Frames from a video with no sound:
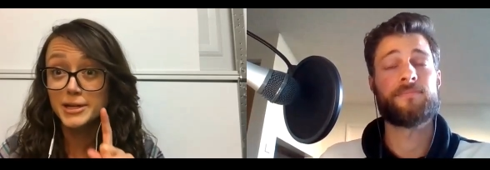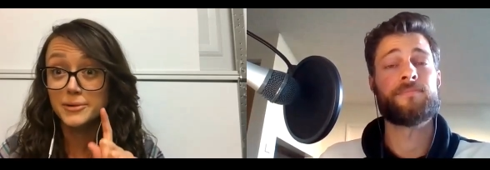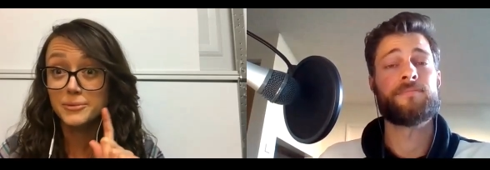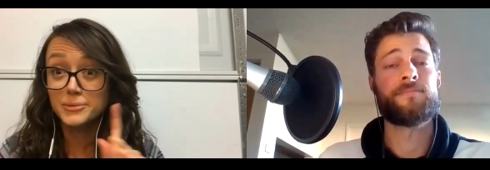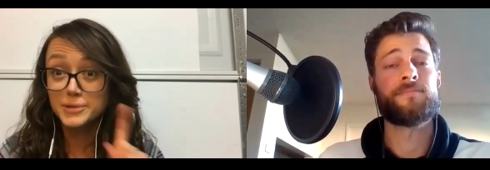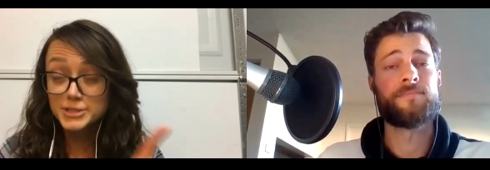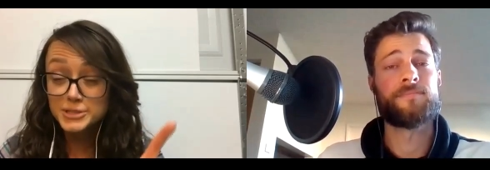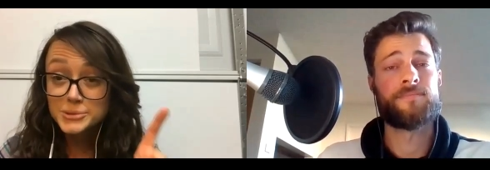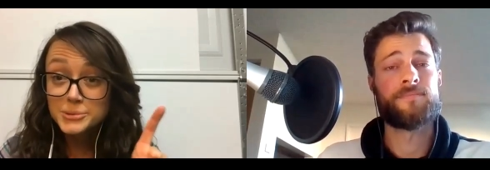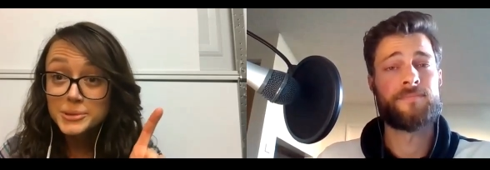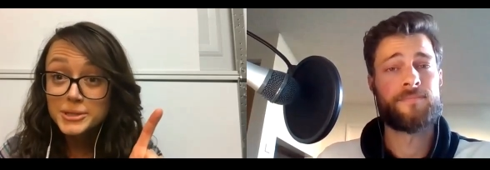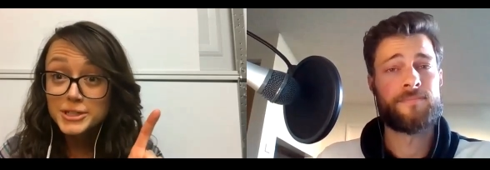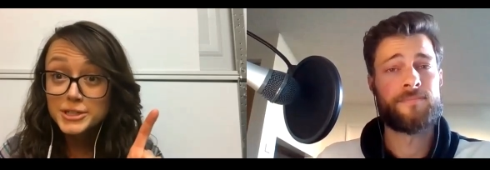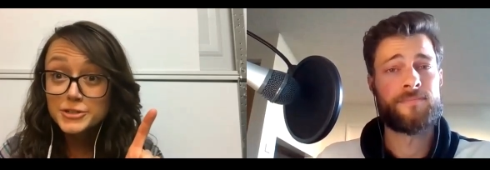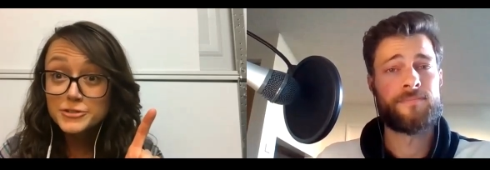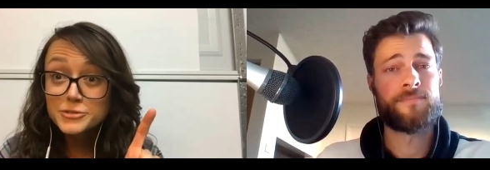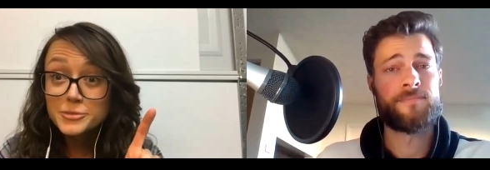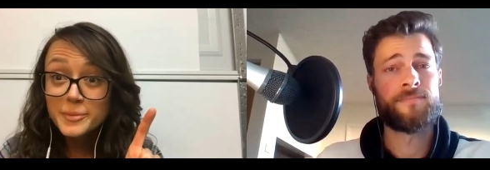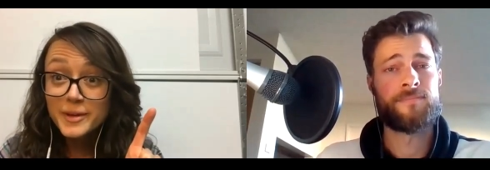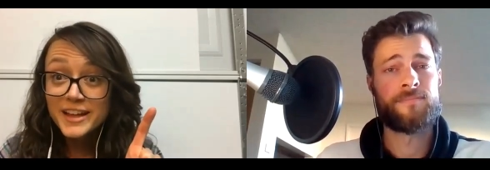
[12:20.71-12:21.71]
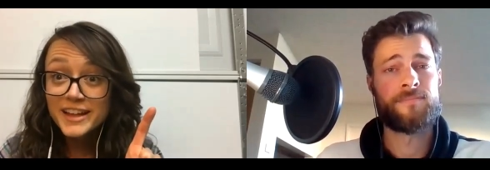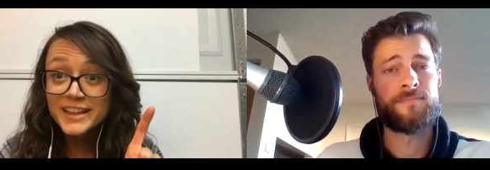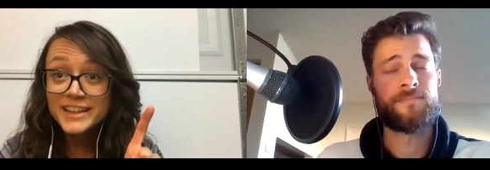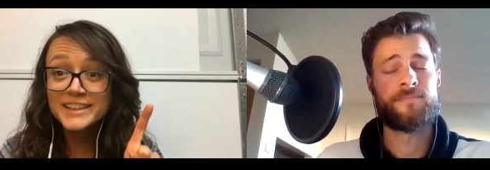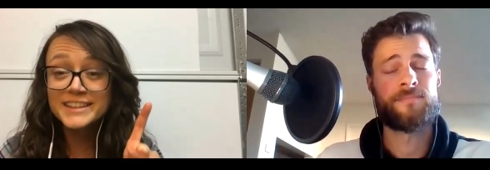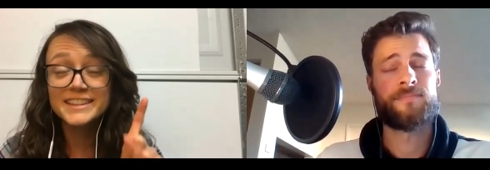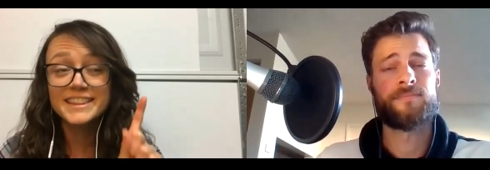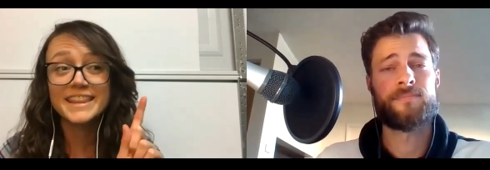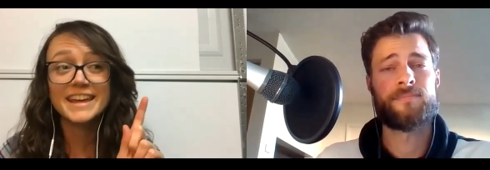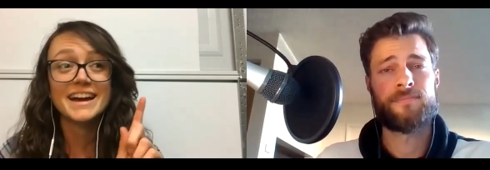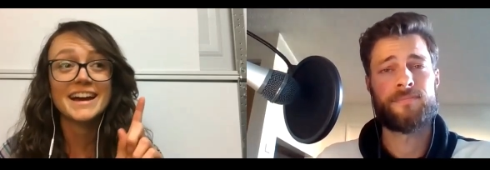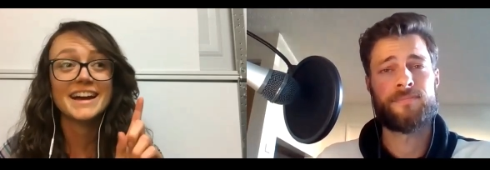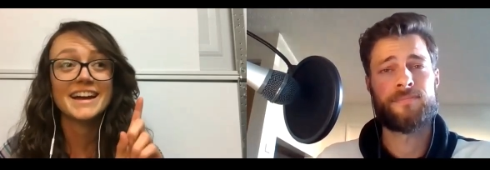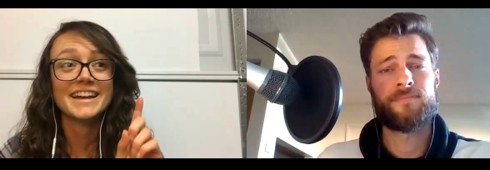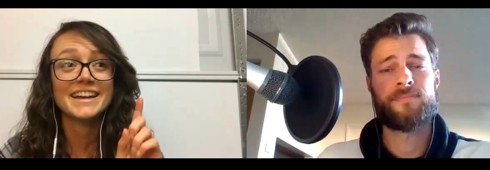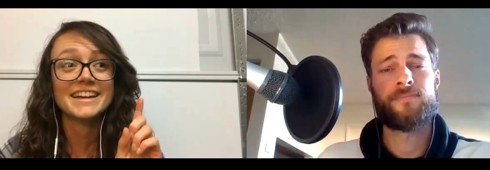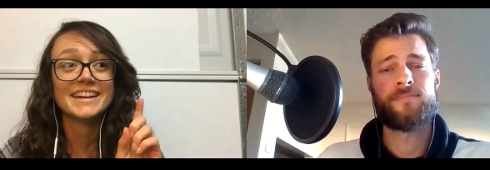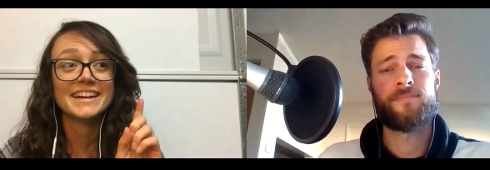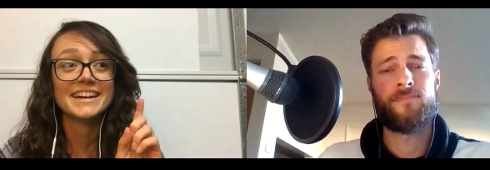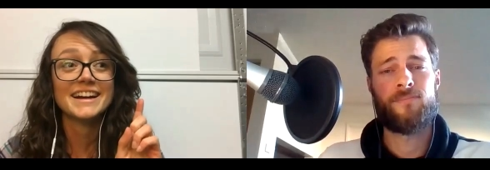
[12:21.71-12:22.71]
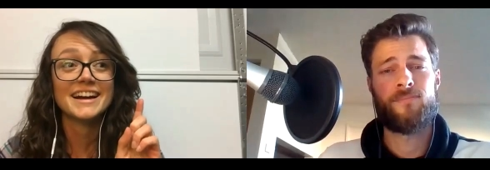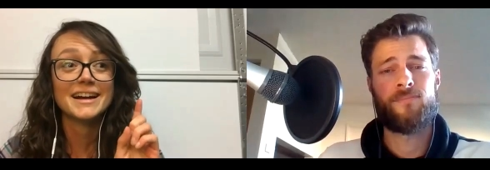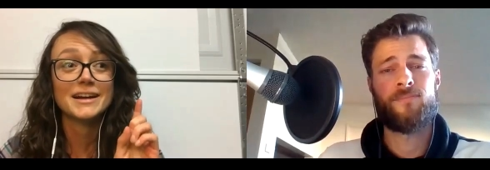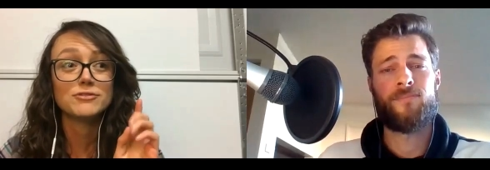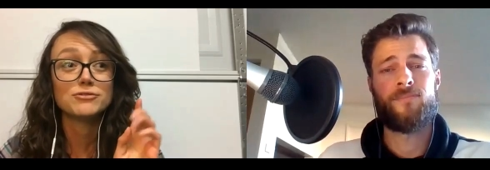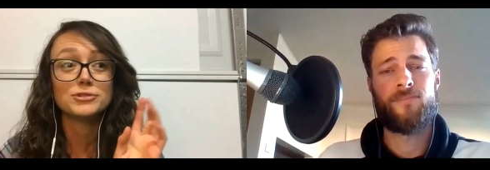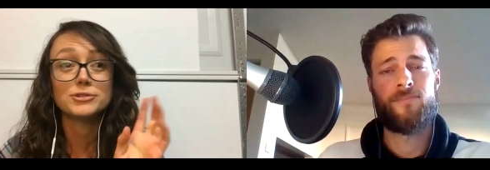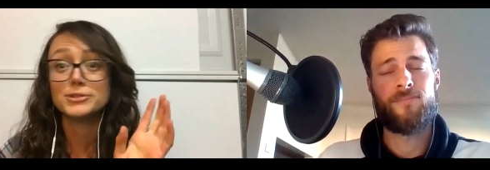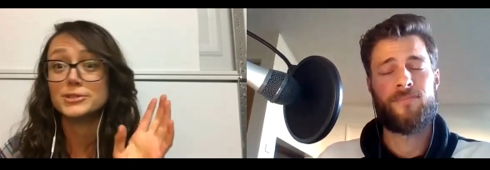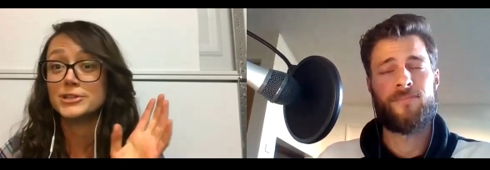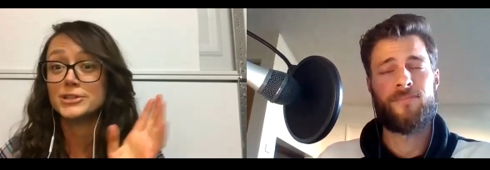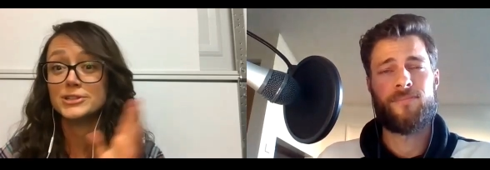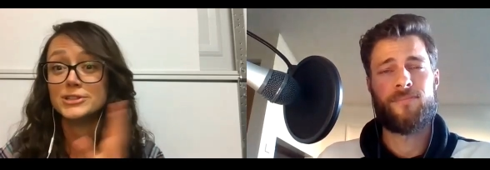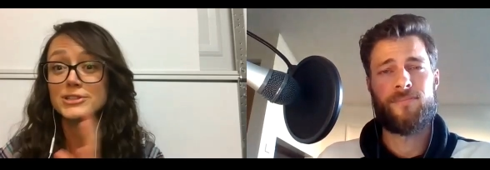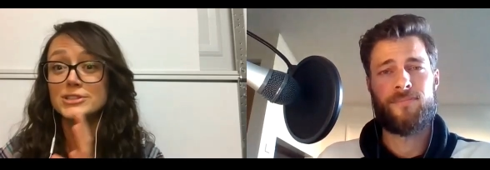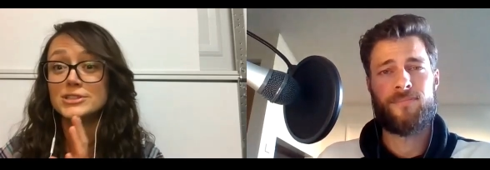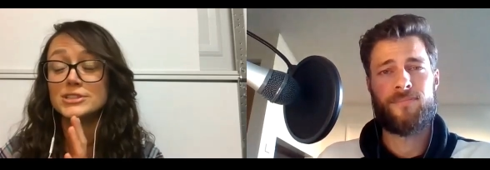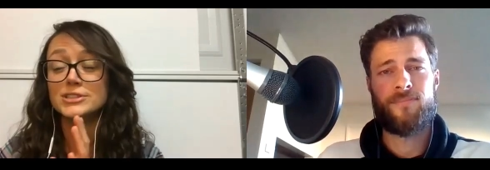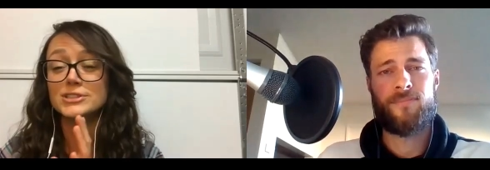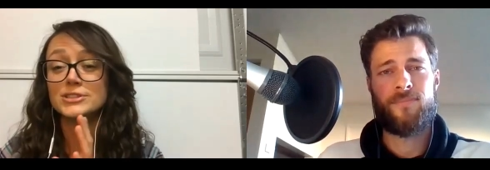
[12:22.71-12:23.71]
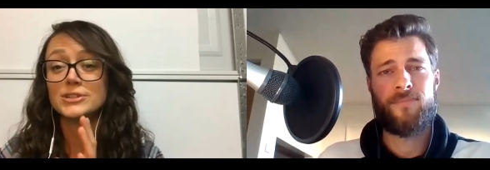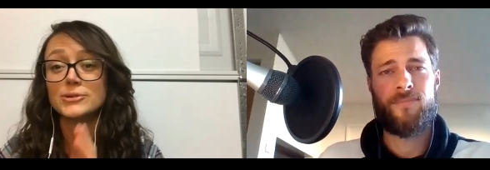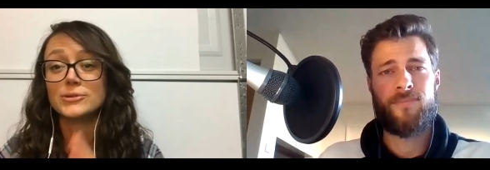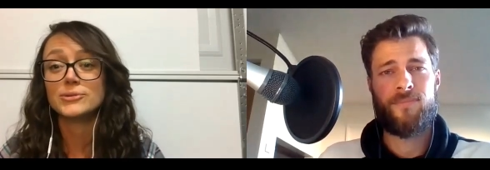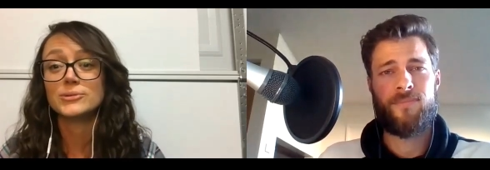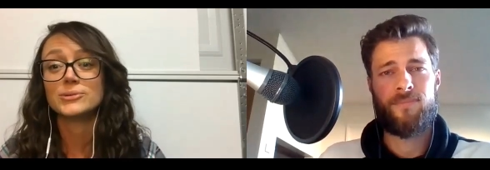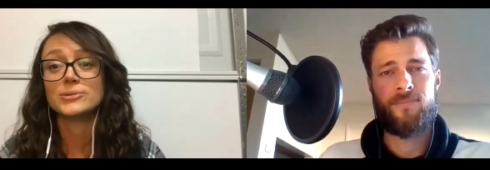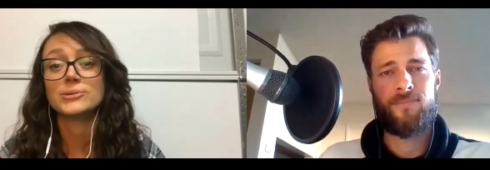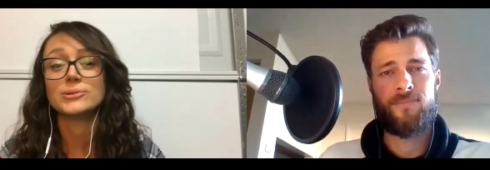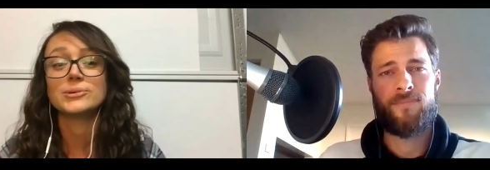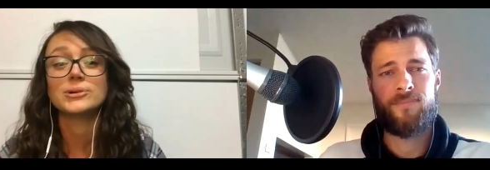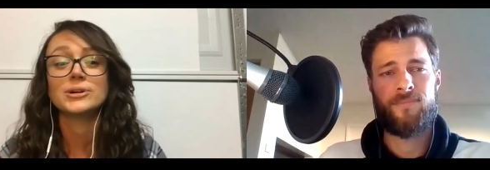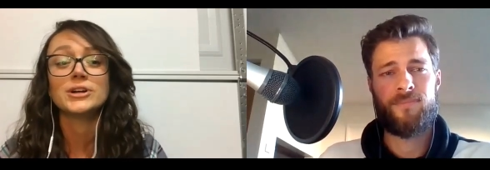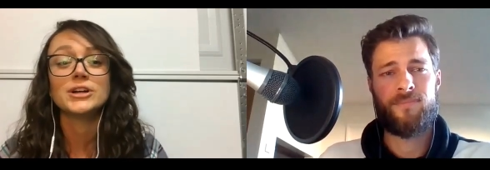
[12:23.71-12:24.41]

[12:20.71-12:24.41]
Speaker 1: I wish would have been, that I've learned, you know, through